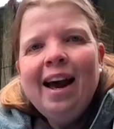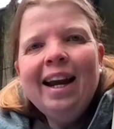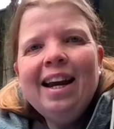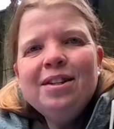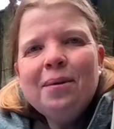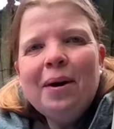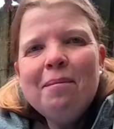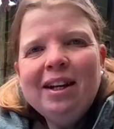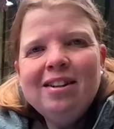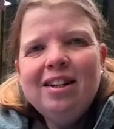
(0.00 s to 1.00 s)
Hi guys, welcome
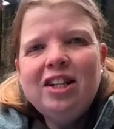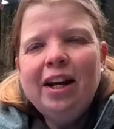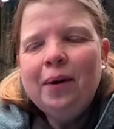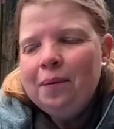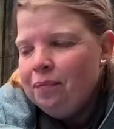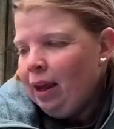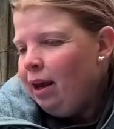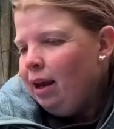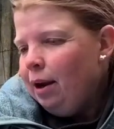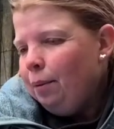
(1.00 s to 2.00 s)
back to the channel.
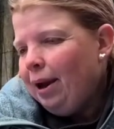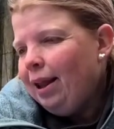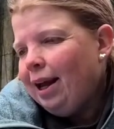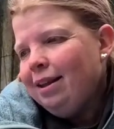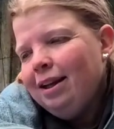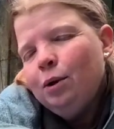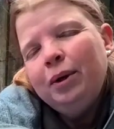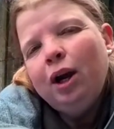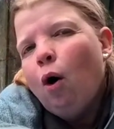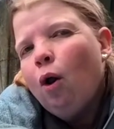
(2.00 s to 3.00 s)
Well, I think
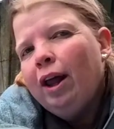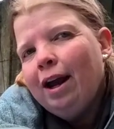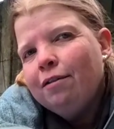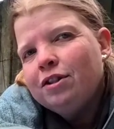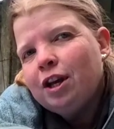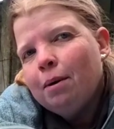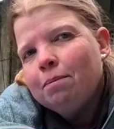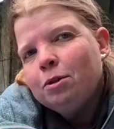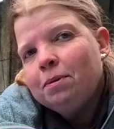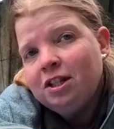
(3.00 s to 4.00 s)
we all have
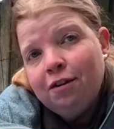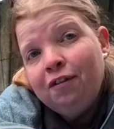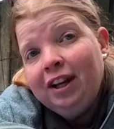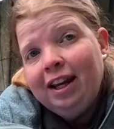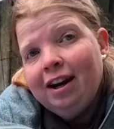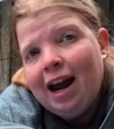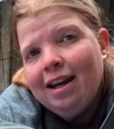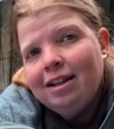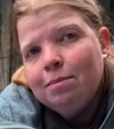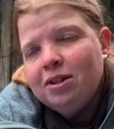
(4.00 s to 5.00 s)
some specific gear
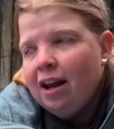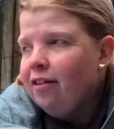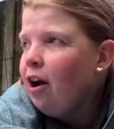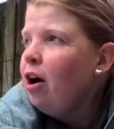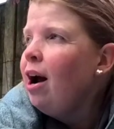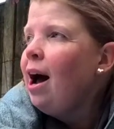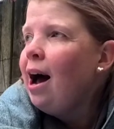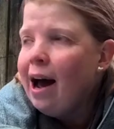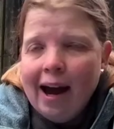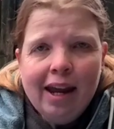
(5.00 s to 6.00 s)
items that are
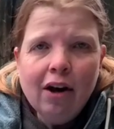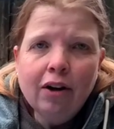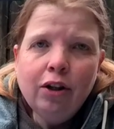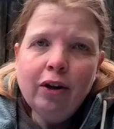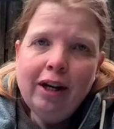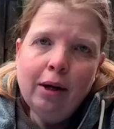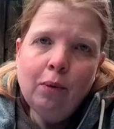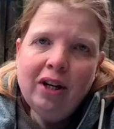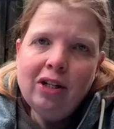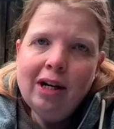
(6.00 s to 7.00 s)
high on your gear
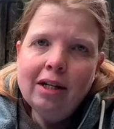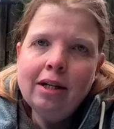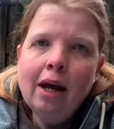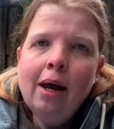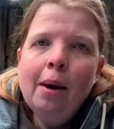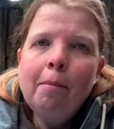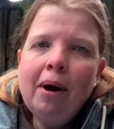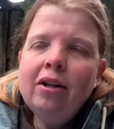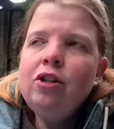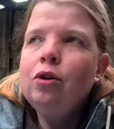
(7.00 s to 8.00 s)
wish list,
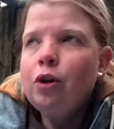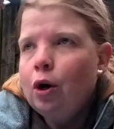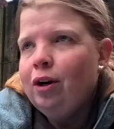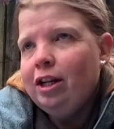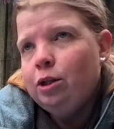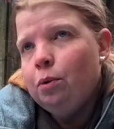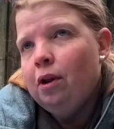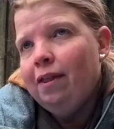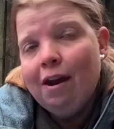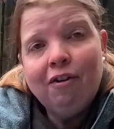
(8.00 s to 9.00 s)
but you know that you
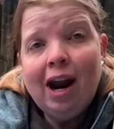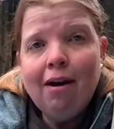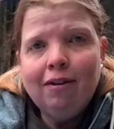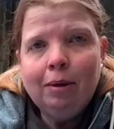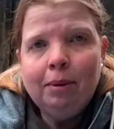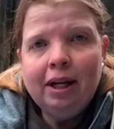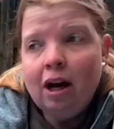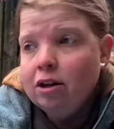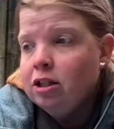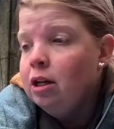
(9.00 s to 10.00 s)
will never have it
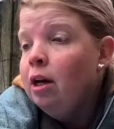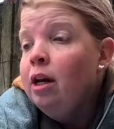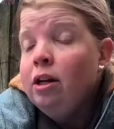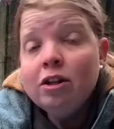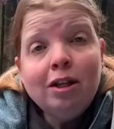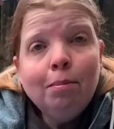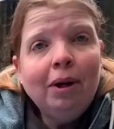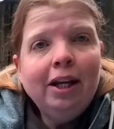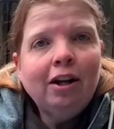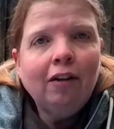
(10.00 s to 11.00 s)
because you're
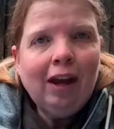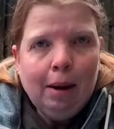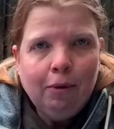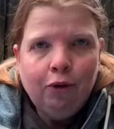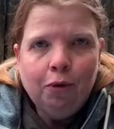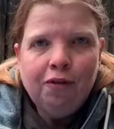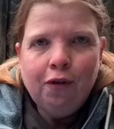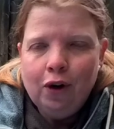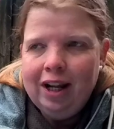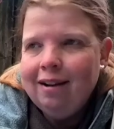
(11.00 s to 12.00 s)
simply not able to
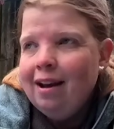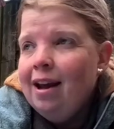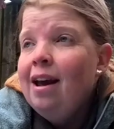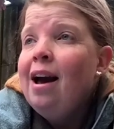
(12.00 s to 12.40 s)
afford it.